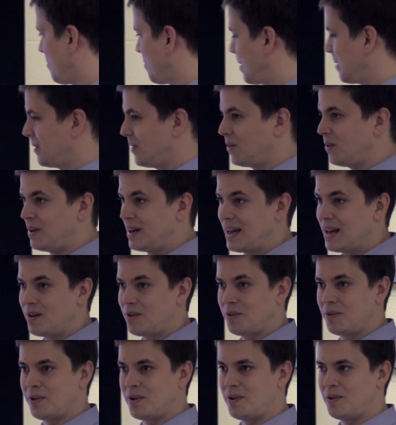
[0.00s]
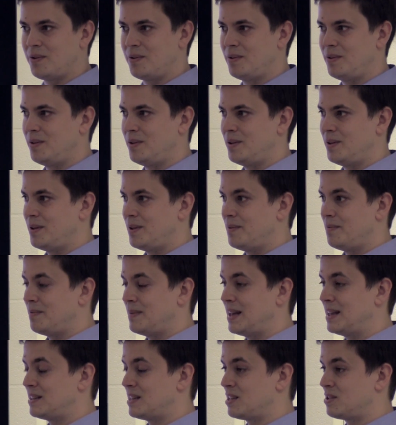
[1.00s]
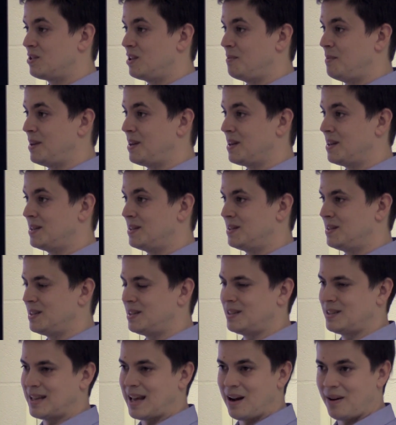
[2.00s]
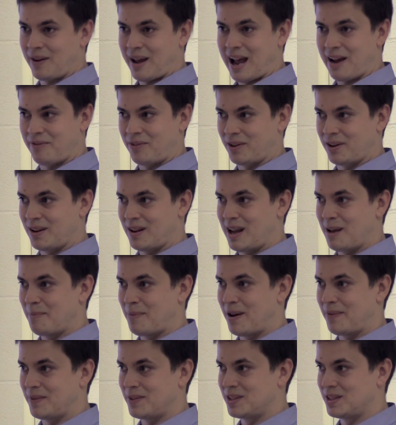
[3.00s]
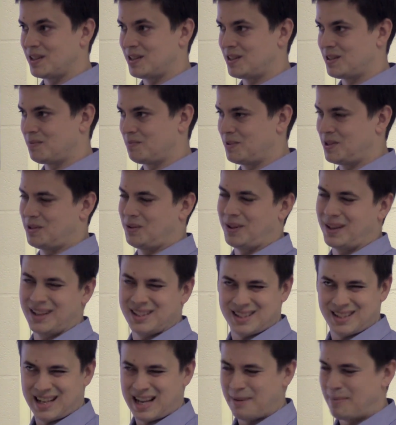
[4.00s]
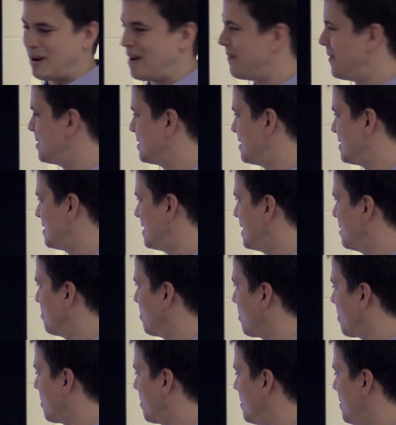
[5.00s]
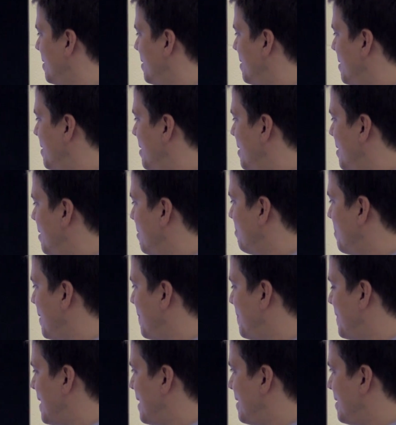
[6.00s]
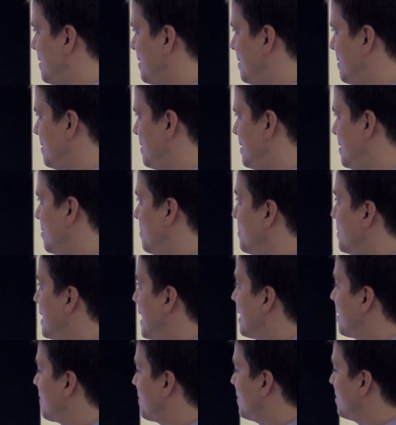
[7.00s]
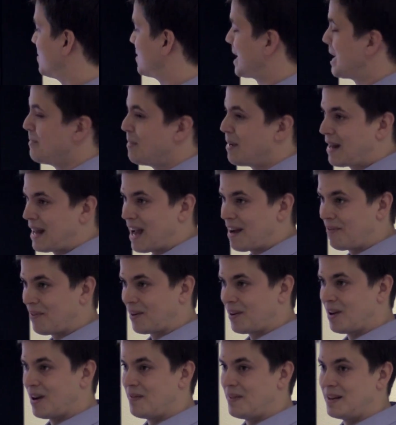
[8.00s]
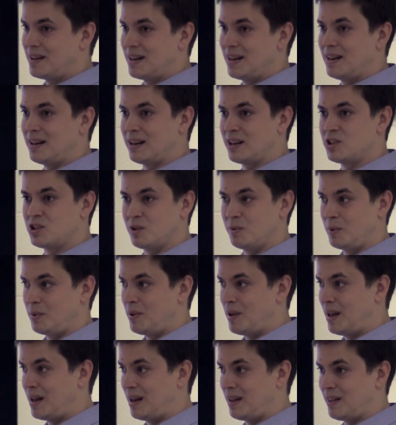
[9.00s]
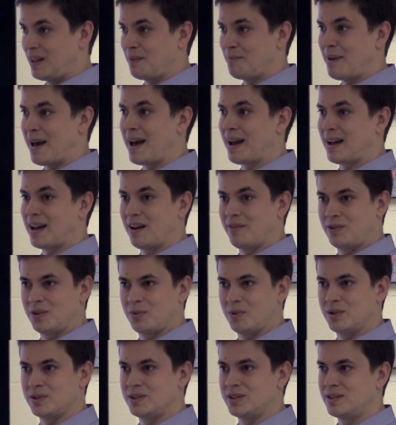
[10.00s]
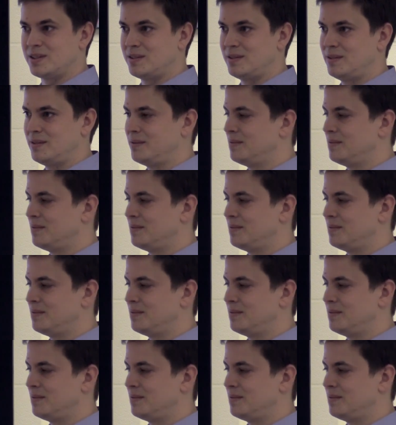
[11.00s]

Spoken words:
very little Neanderthal ancestry because this is out of Africa hypothesis, which really isn't a hypothesis anymore, but that Neanderthals came out of Africa and then didn't contribute anything back afterwards.